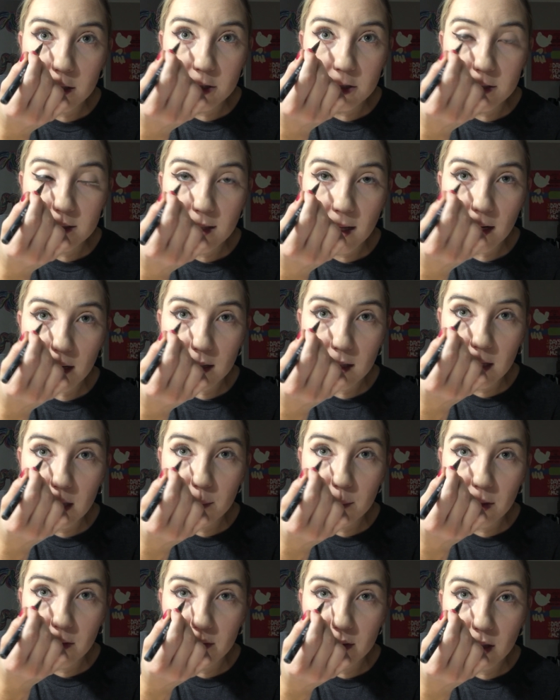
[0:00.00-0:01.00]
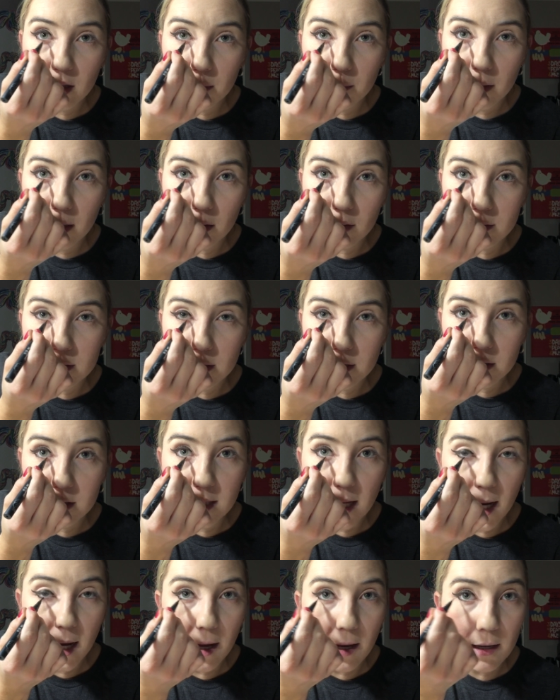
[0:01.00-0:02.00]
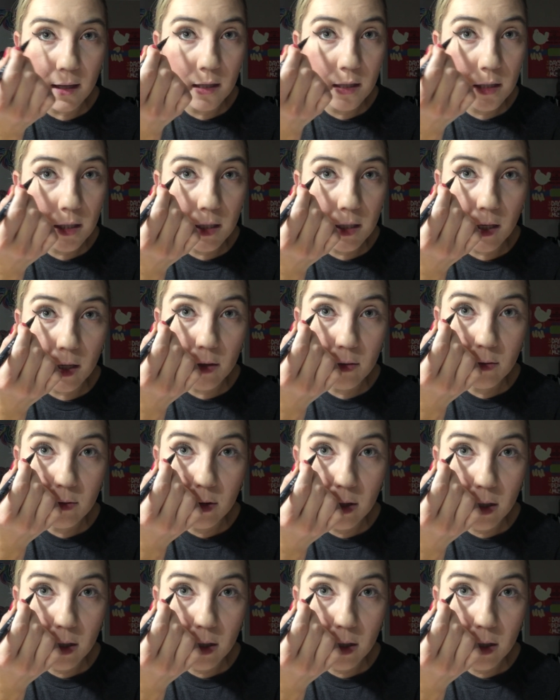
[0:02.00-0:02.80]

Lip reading: you just got to keep evening them out until you die, you know?